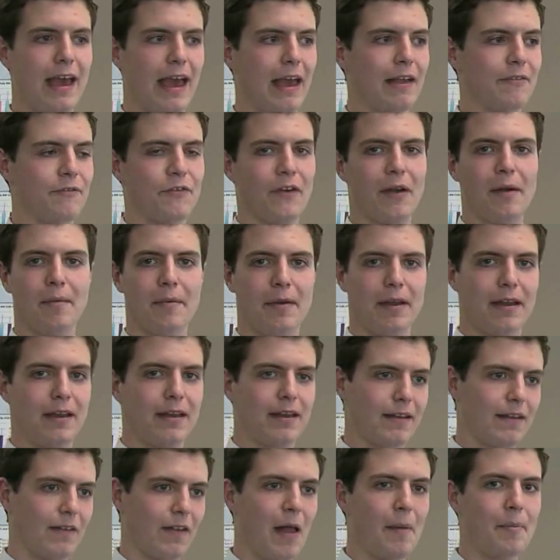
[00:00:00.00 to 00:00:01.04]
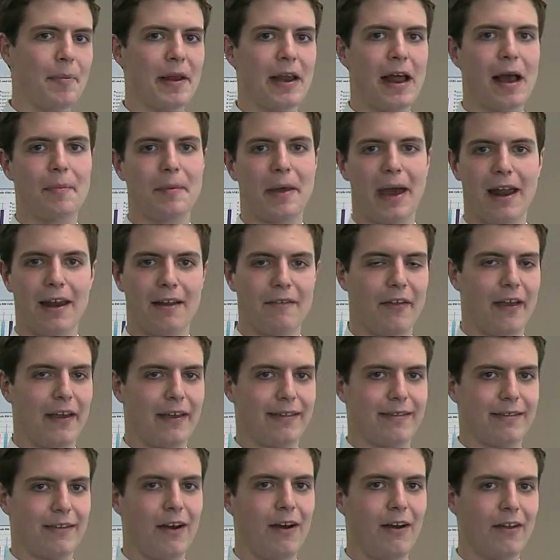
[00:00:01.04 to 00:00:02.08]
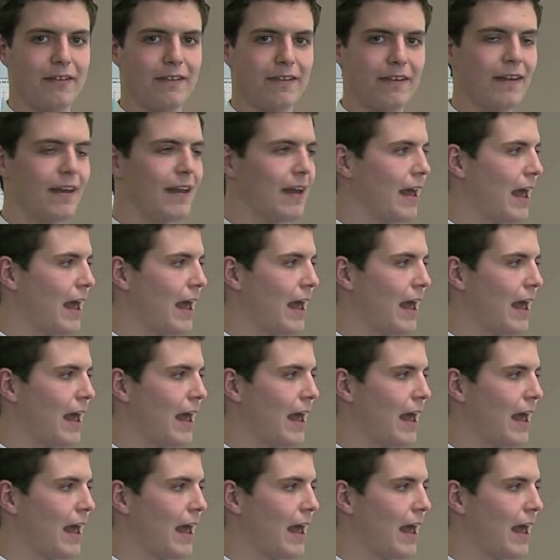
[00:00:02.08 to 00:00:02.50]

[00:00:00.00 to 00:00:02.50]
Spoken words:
it from clumping up kind of like salt